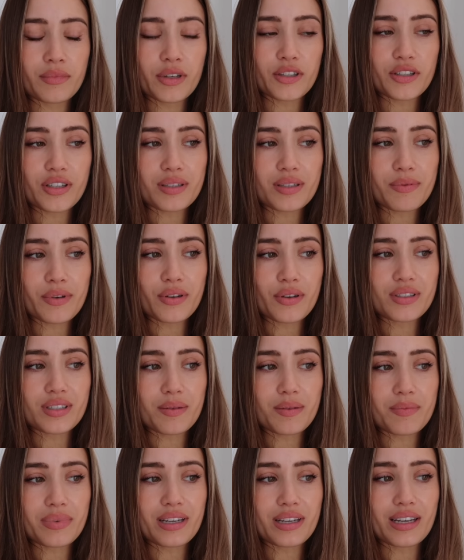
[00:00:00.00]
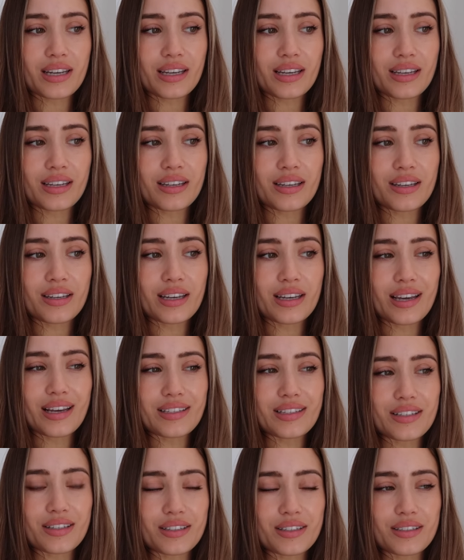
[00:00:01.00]
But just because somebody
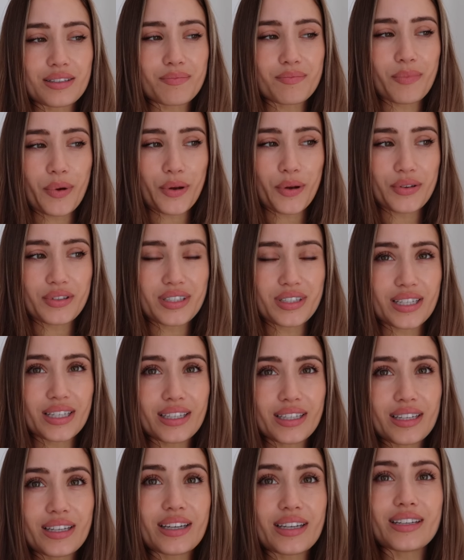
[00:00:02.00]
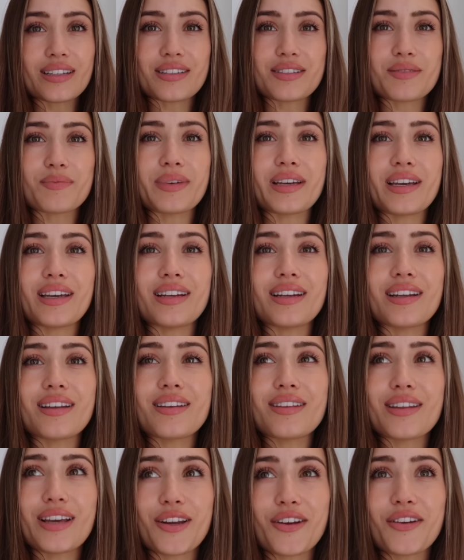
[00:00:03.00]
isn't posting, it doesn't mean
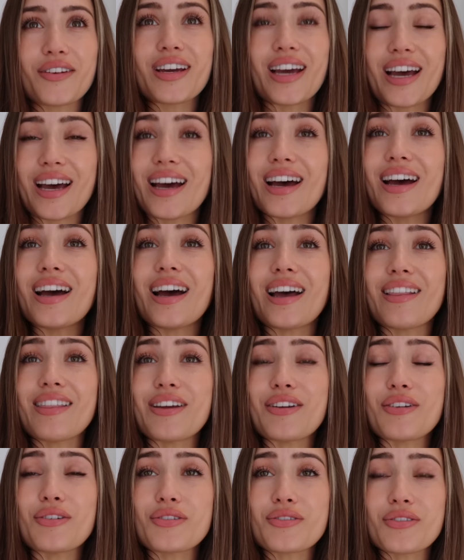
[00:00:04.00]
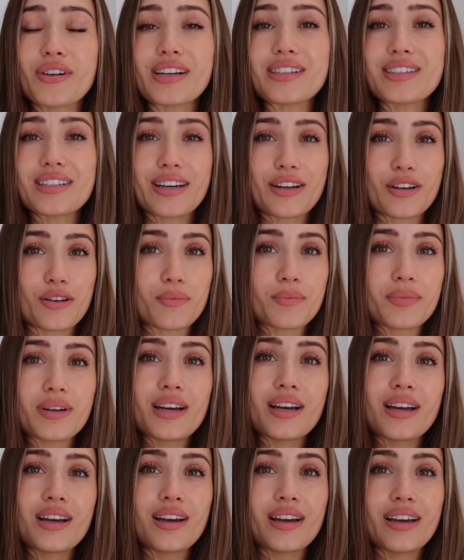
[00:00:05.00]
they don't care and they're not trying to help
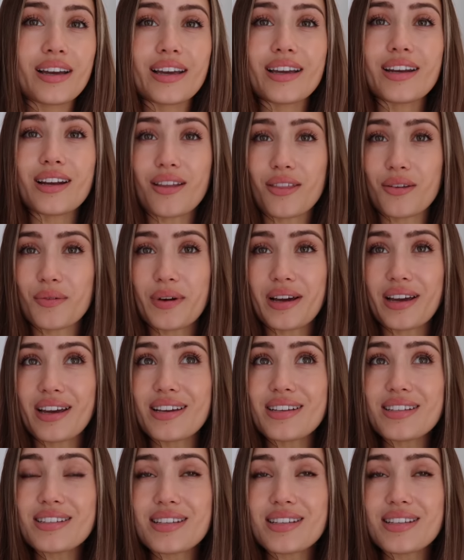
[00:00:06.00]
in other ways.